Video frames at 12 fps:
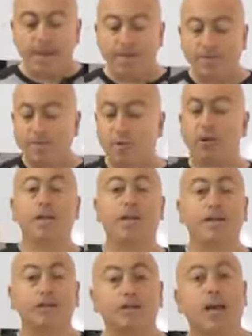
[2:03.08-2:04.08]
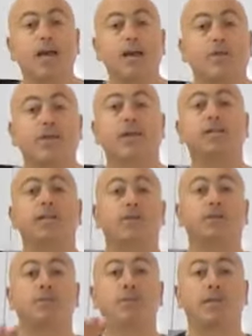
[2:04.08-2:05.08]
and if you want in a container again,
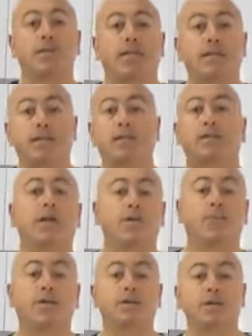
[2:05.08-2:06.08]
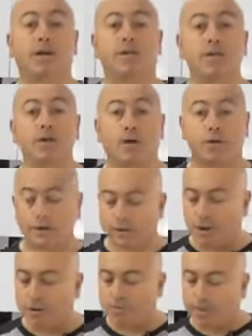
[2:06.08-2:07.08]
so it's protected and you don't rest nothing on it.
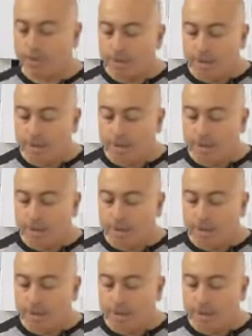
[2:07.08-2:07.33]
So